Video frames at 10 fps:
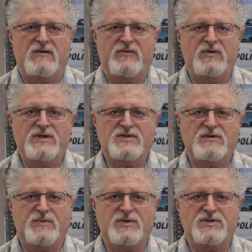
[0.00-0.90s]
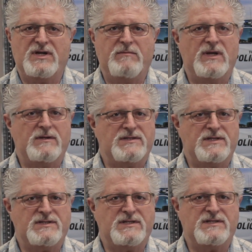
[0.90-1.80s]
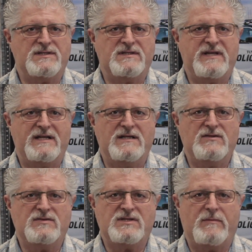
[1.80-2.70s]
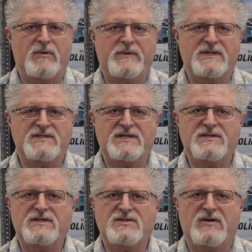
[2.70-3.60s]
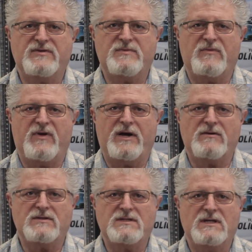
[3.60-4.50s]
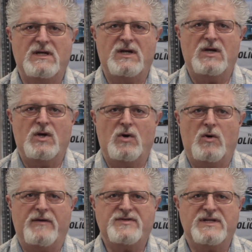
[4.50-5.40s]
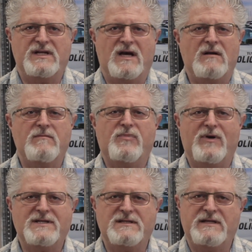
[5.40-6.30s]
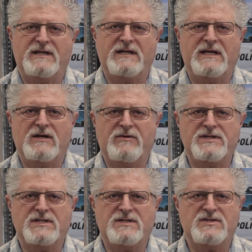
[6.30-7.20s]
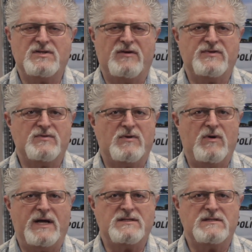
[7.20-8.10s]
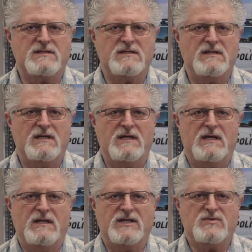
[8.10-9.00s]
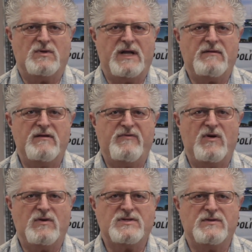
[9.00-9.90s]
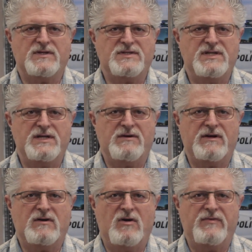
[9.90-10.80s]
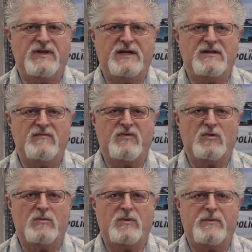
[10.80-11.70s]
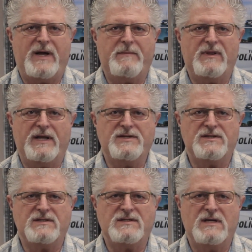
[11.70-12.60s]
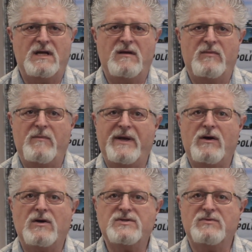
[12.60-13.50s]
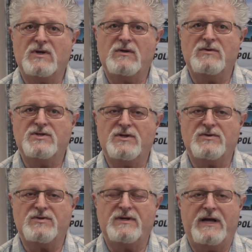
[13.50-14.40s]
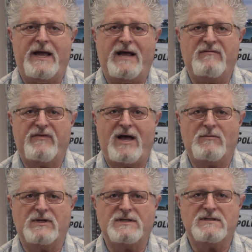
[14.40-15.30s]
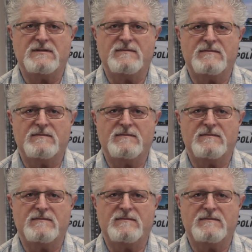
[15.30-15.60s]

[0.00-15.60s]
Food distribution and meal assistance is intended to supplement existing service providers who have seen unprecedented increases in service requests. This will likely focus on the senior and COVID-19 vulnerable populations, but may also include children and families.